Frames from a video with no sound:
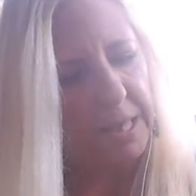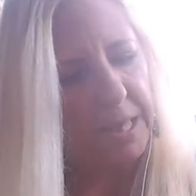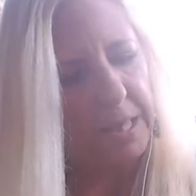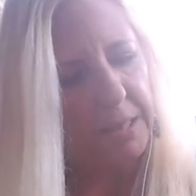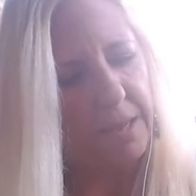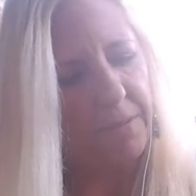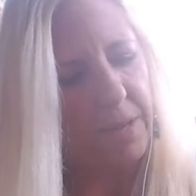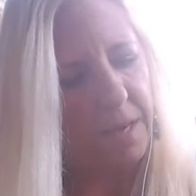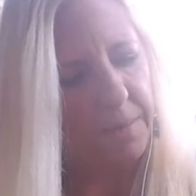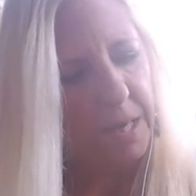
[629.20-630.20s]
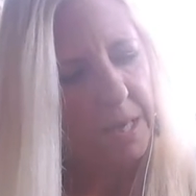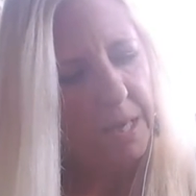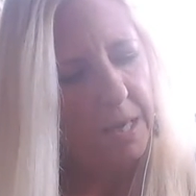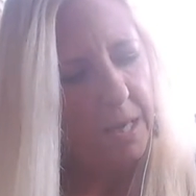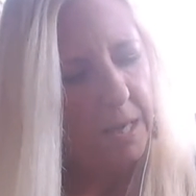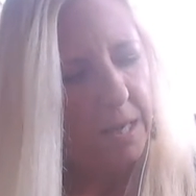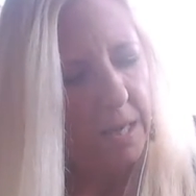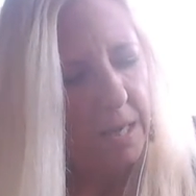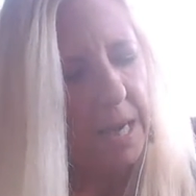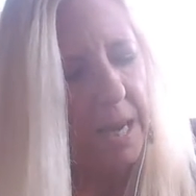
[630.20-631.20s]
see because they've got them.
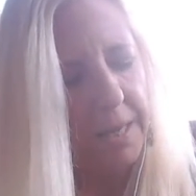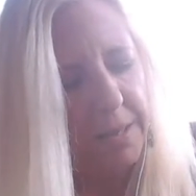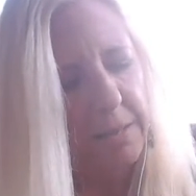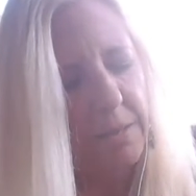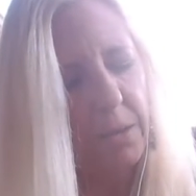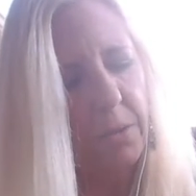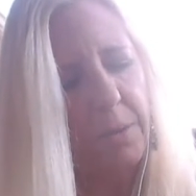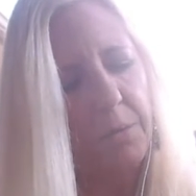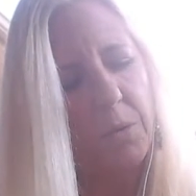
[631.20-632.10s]
Yeah, it is the Grand